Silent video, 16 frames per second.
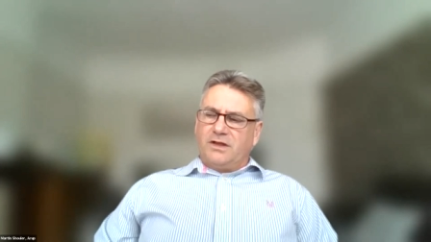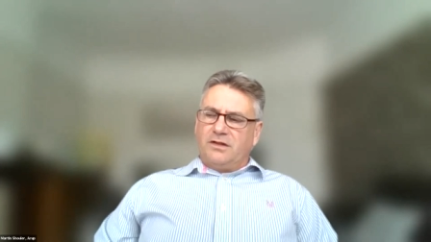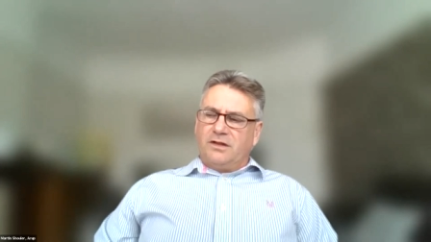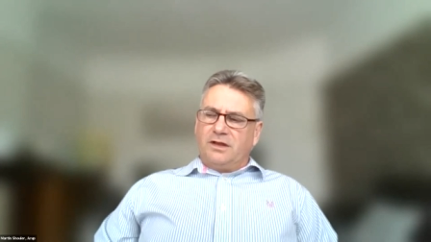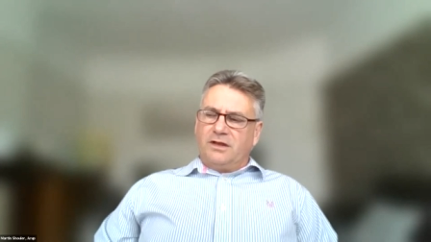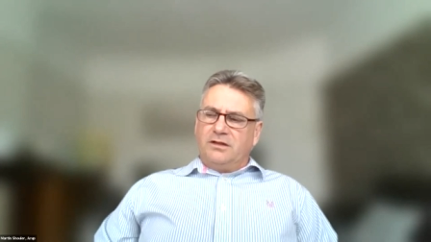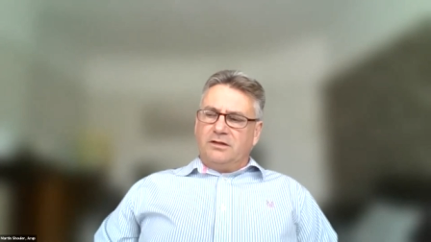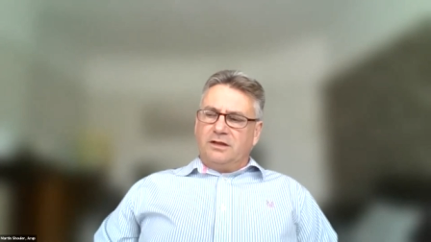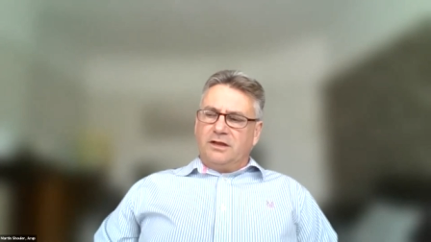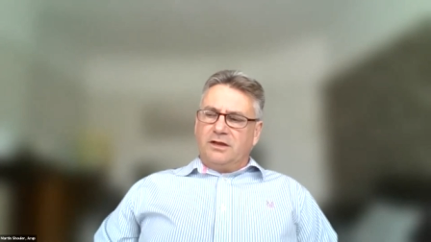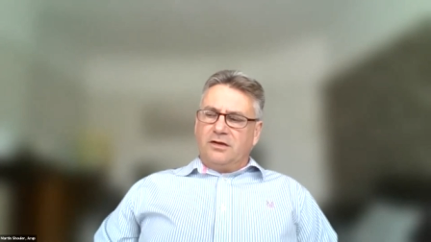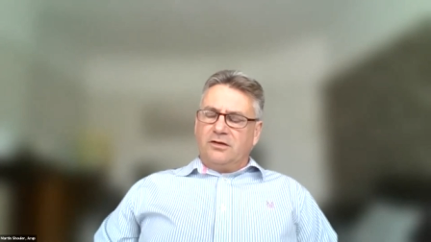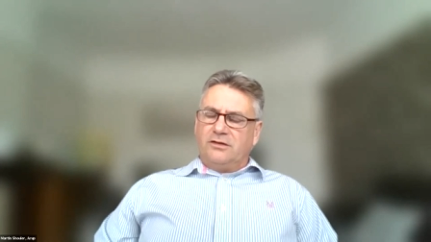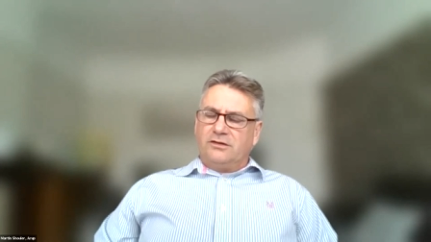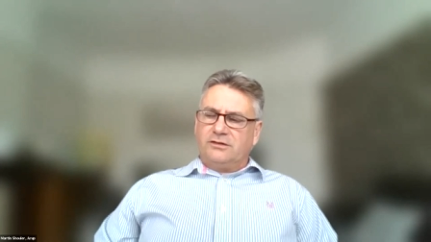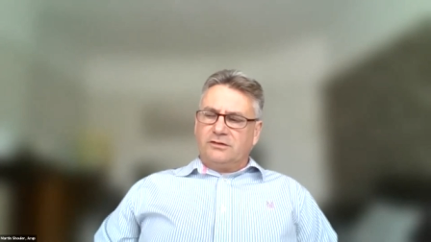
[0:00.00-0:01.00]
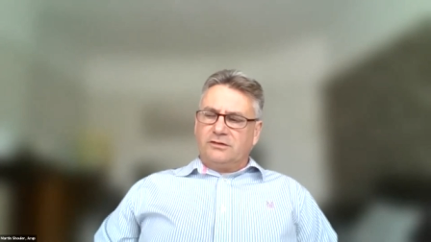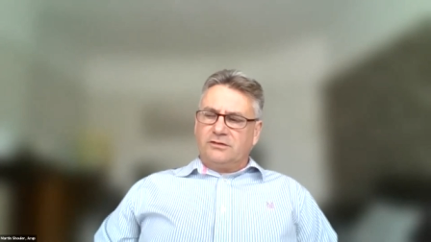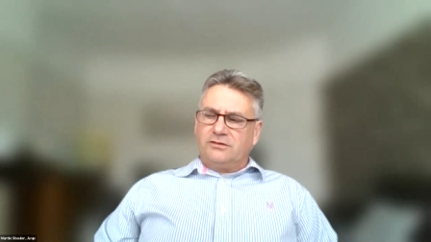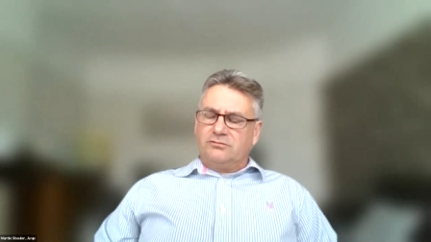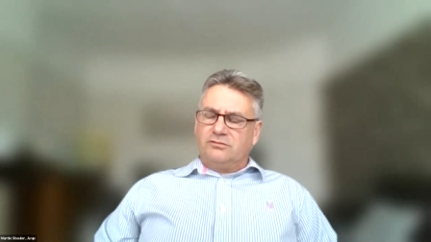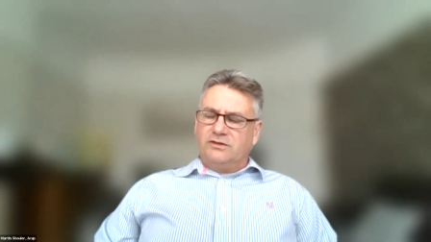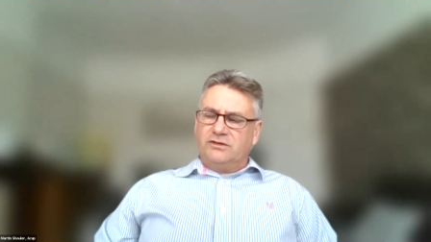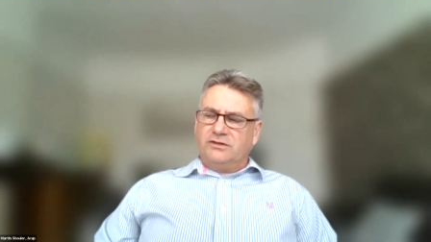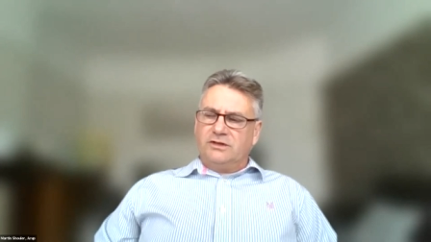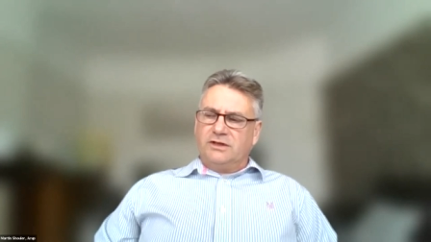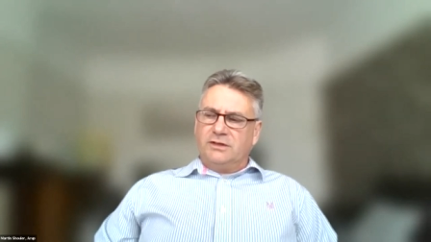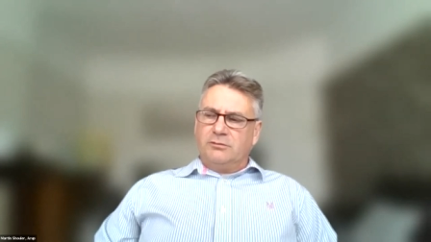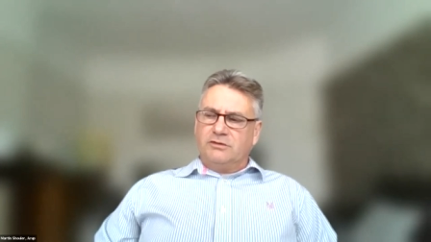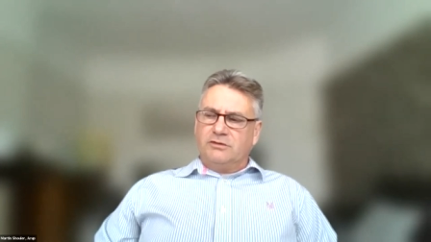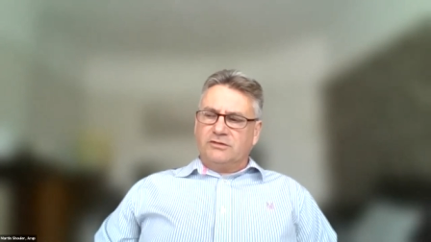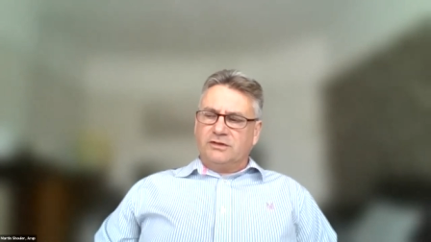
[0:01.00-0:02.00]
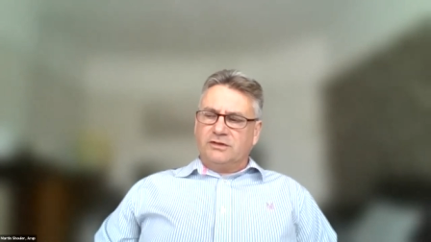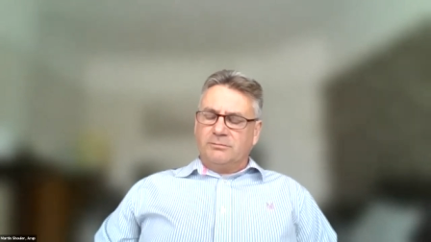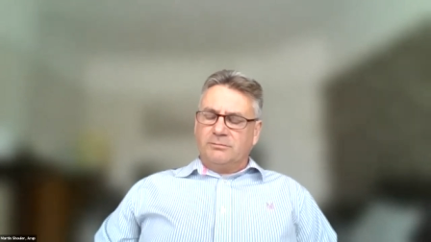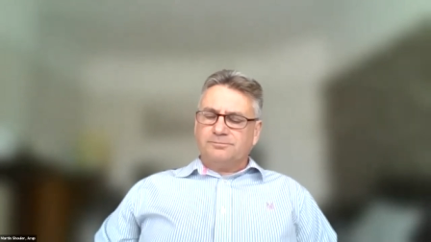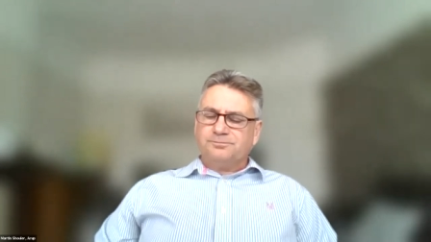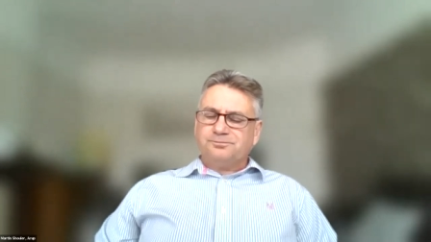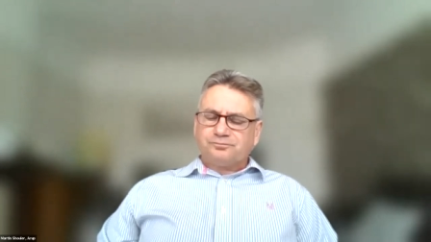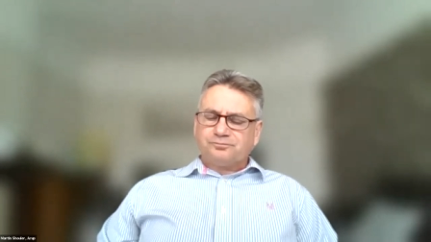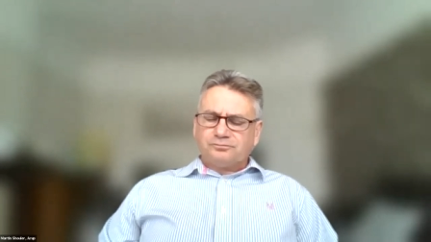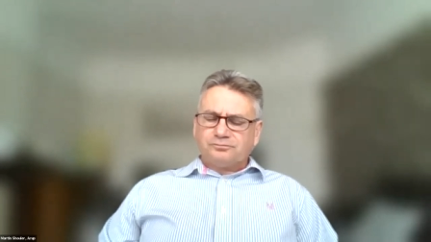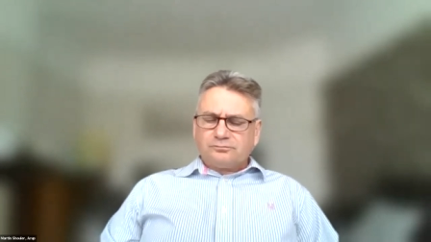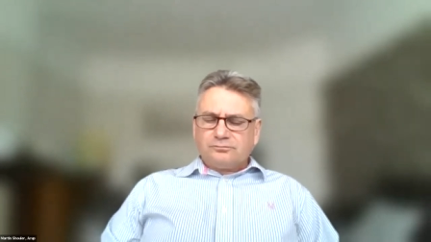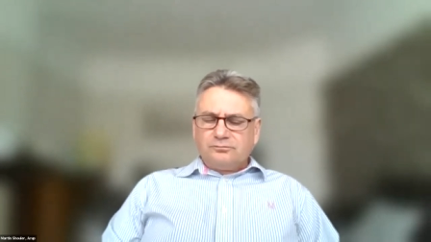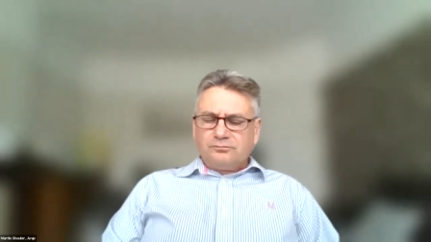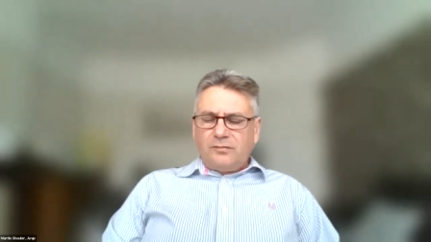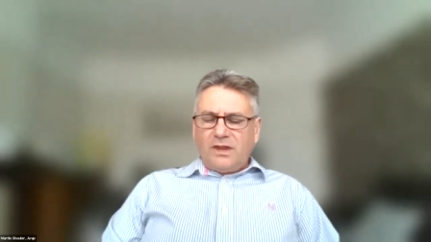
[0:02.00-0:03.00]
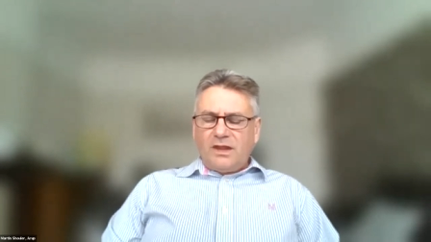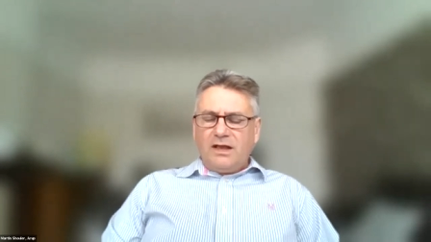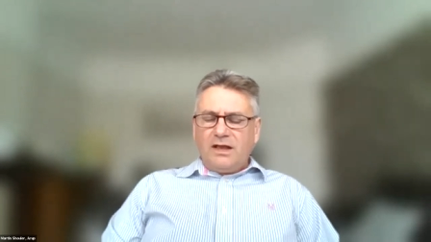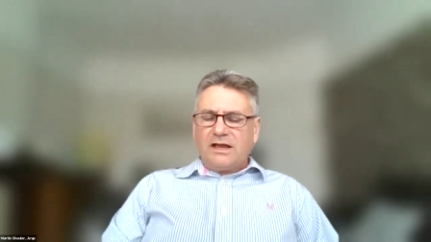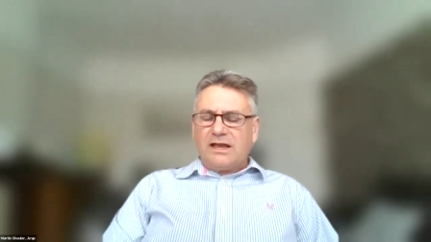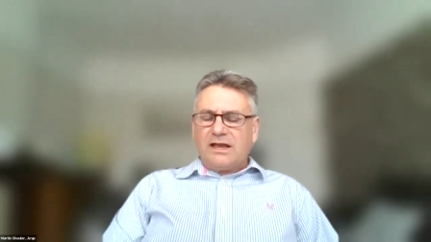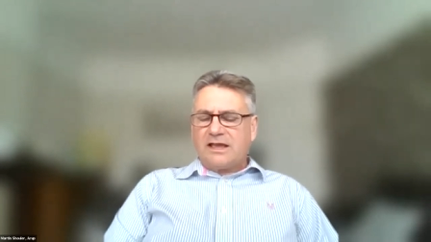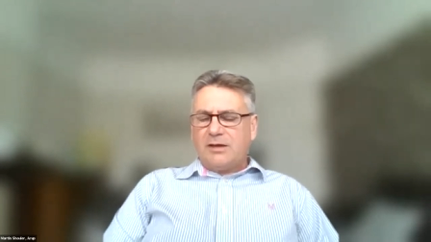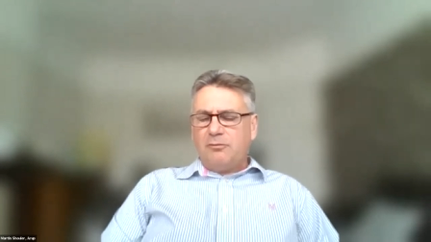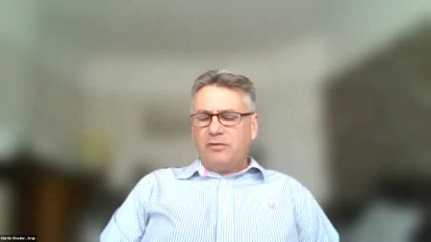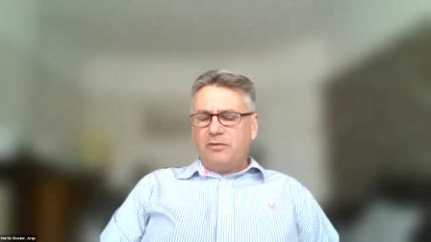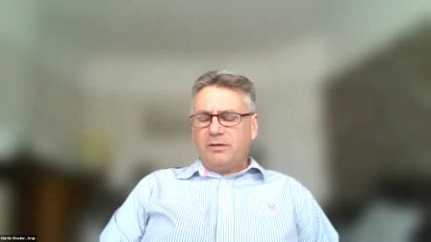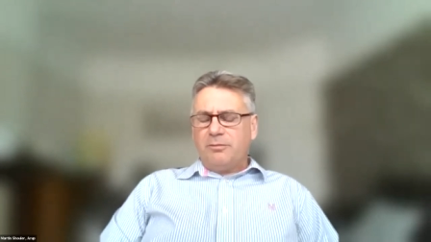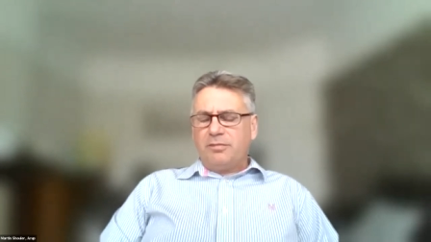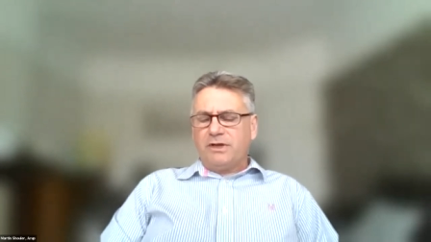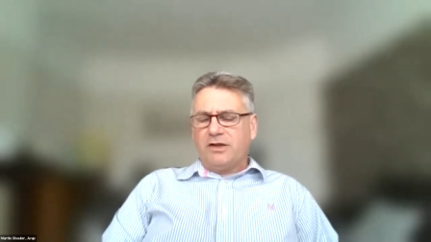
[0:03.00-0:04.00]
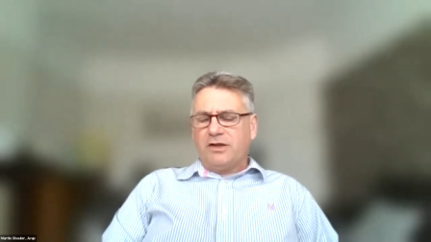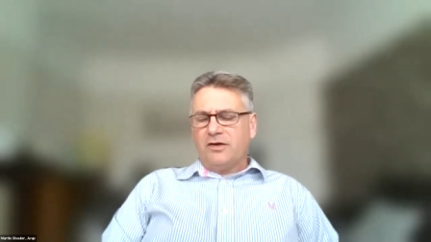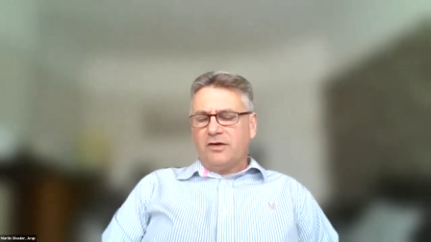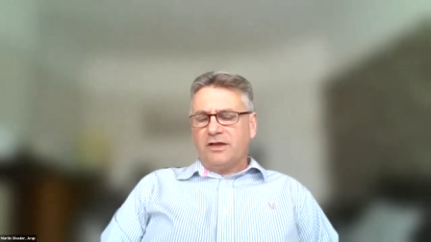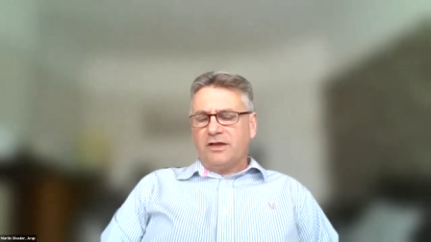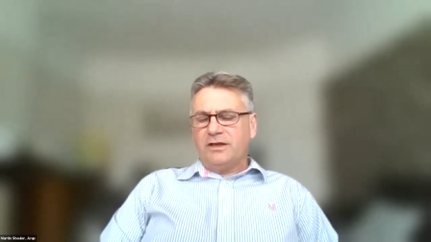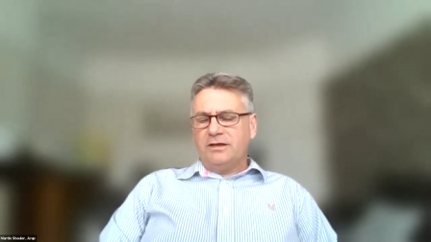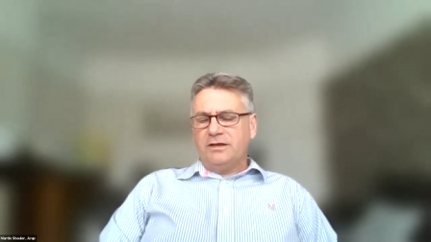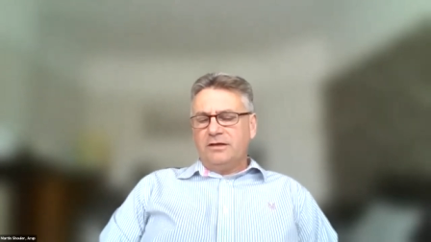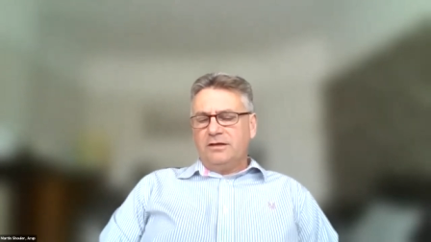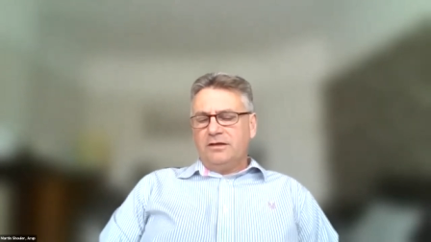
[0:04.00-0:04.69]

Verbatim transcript: they, they asked us recently was, um, can we apply